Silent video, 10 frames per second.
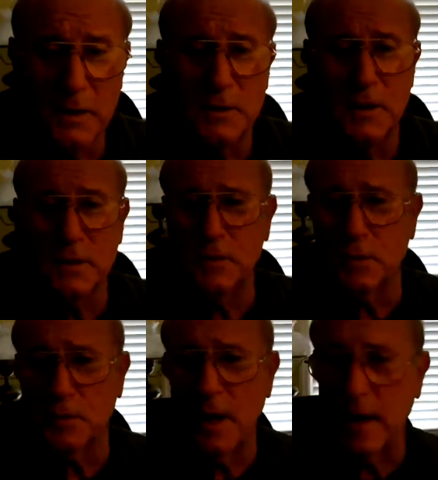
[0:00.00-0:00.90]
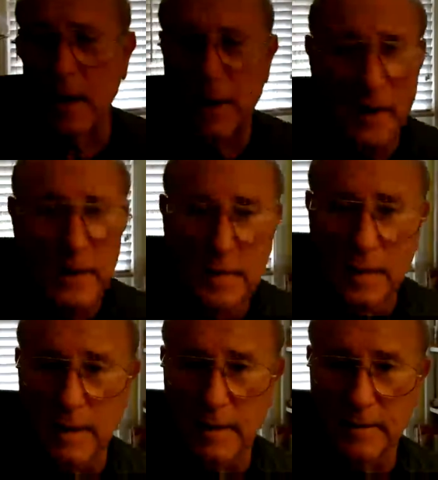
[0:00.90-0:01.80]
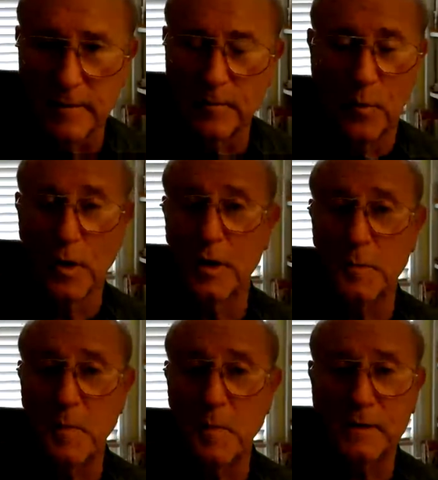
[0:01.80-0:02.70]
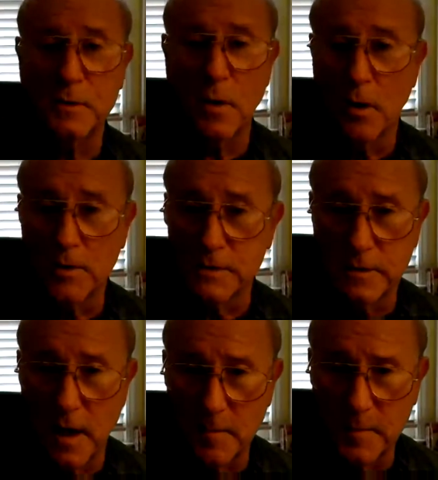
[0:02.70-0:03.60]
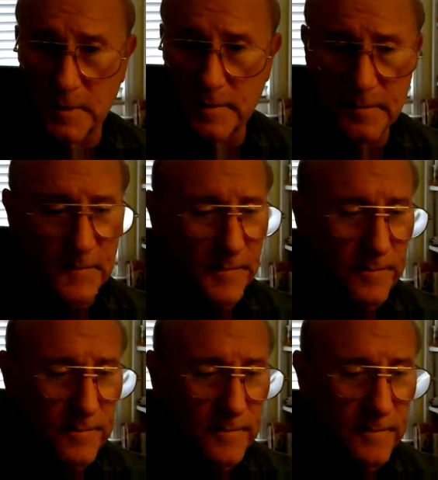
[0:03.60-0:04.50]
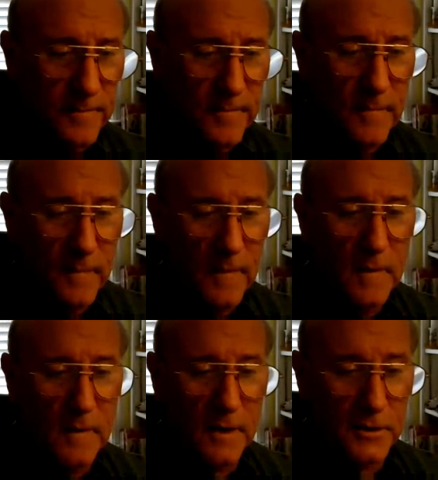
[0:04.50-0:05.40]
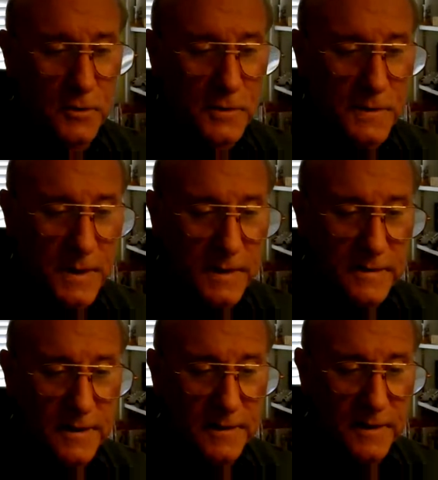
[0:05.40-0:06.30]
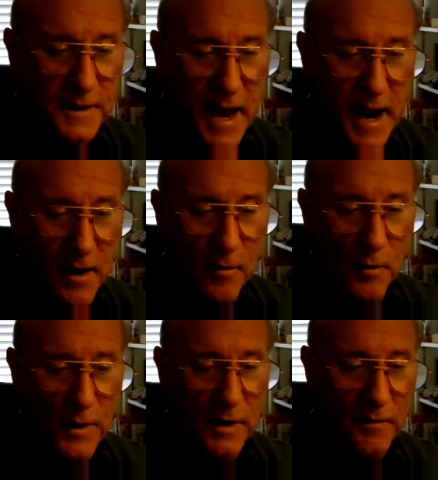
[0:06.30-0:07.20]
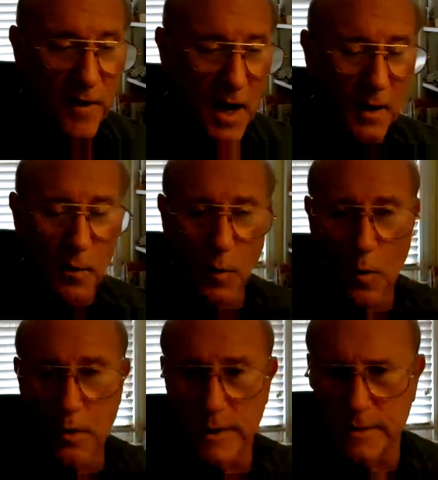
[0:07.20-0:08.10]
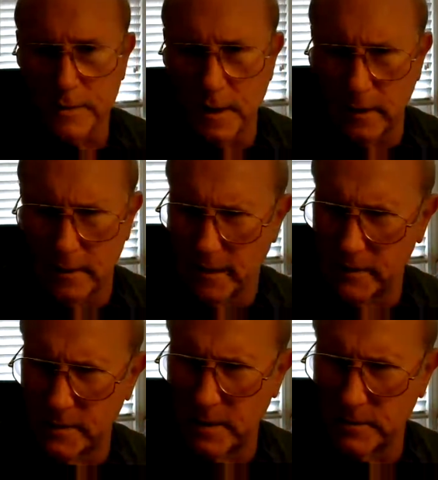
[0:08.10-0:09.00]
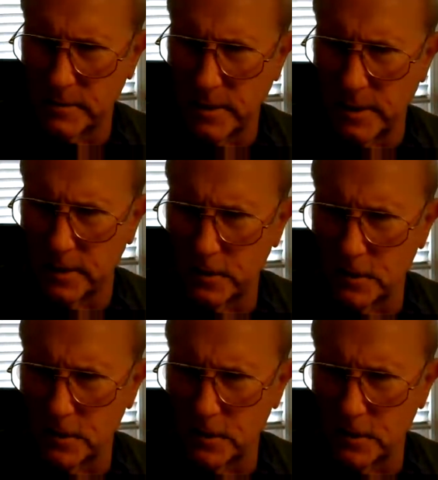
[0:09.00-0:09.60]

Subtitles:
As you watch this, you're not worried about your heart stopping. And you see it's in the narrowing of hollow organs. That sounds